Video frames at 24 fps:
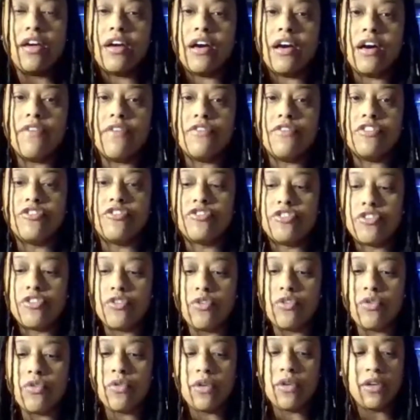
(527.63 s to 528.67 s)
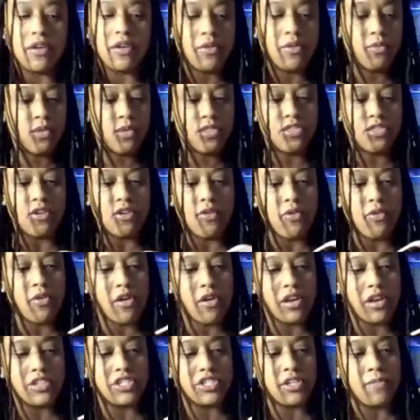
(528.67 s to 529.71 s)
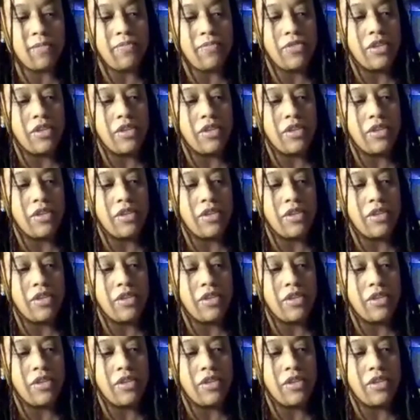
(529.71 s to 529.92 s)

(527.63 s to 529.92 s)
of the shoe with the orange.